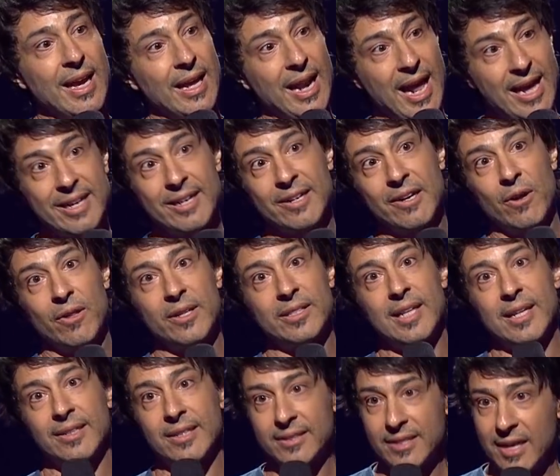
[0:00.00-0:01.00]
And I didn't know
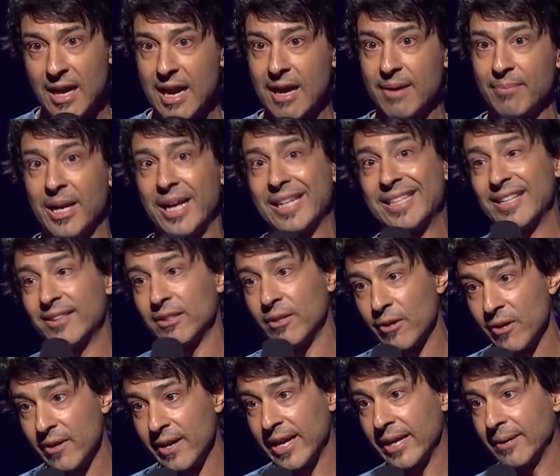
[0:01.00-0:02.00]
this at the time, but I did
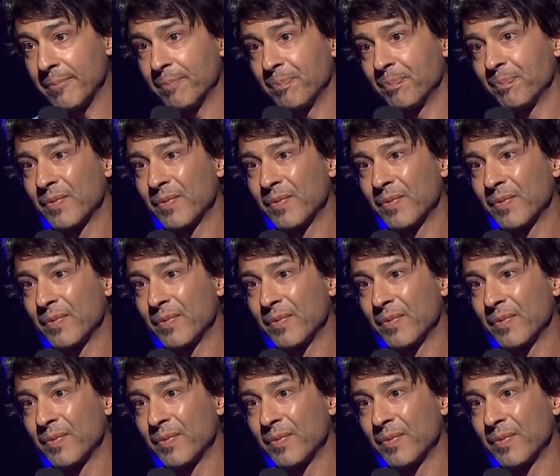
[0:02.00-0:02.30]
learn it.